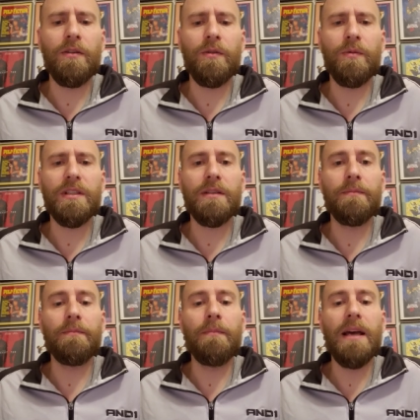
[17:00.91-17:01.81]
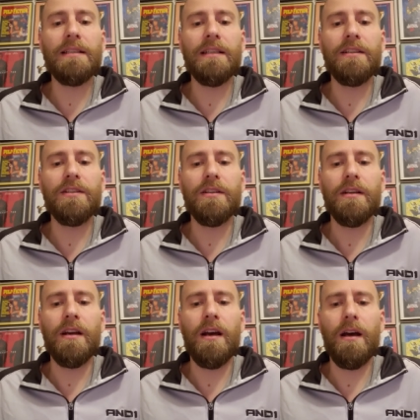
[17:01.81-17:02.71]
you know in which the message
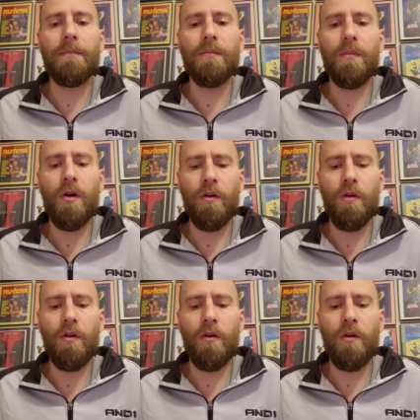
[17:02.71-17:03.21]
um,